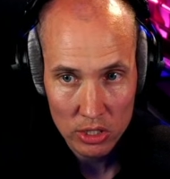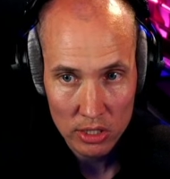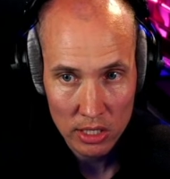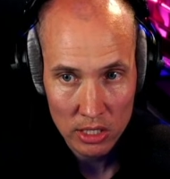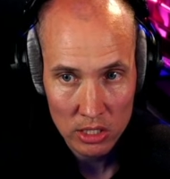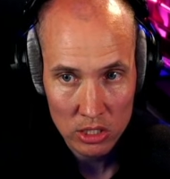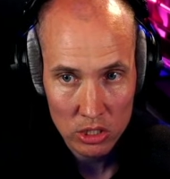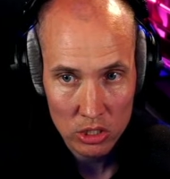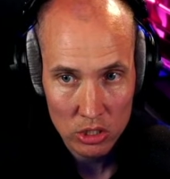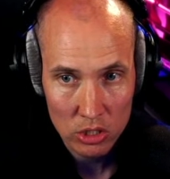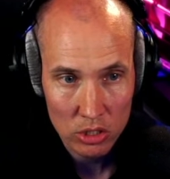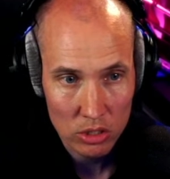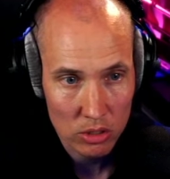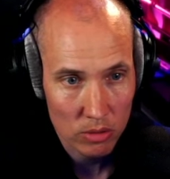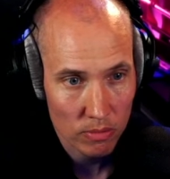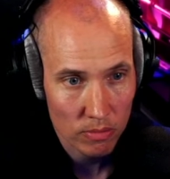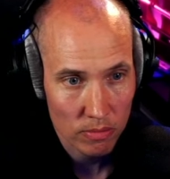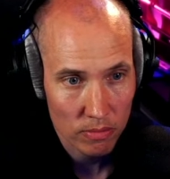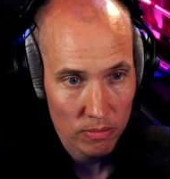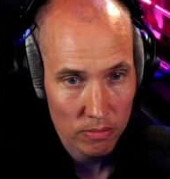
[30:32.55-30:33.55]
Let
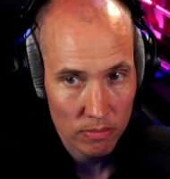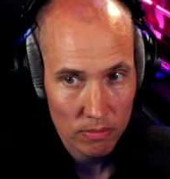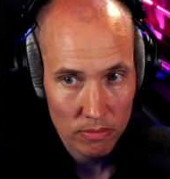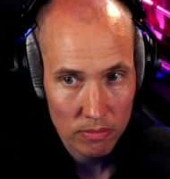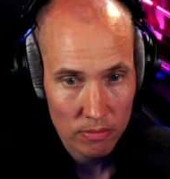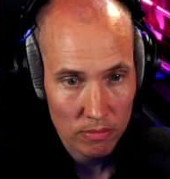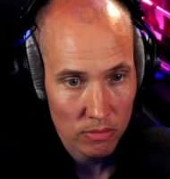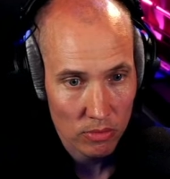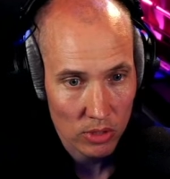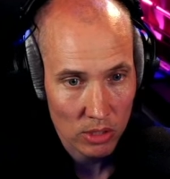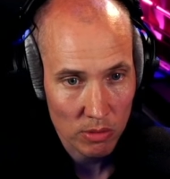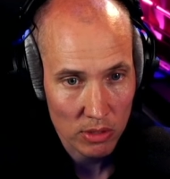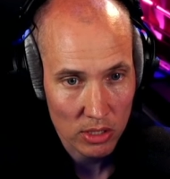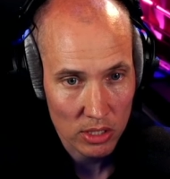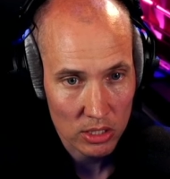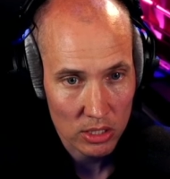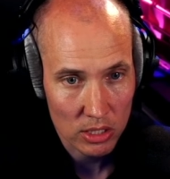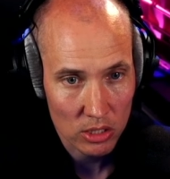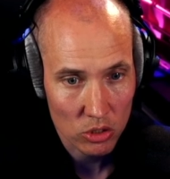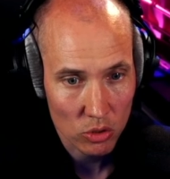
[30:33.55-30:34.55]
me
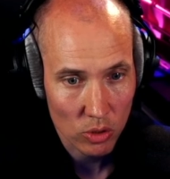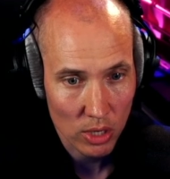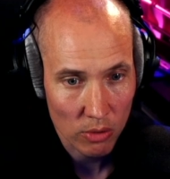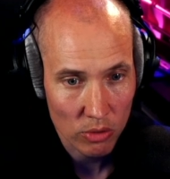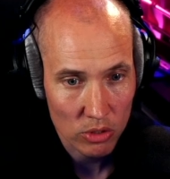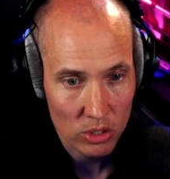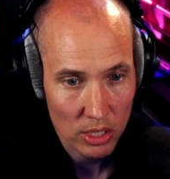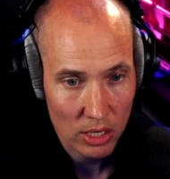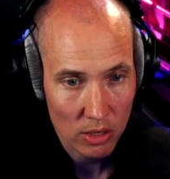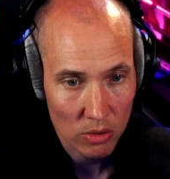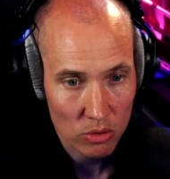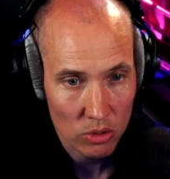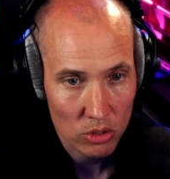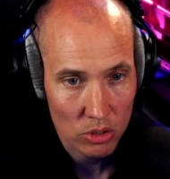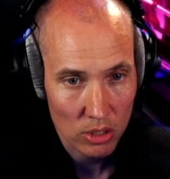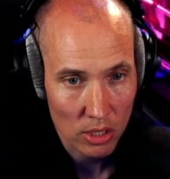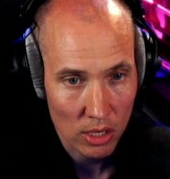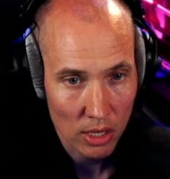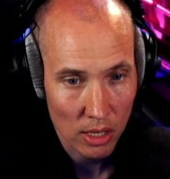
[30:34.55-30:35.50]
listen to how it sounds.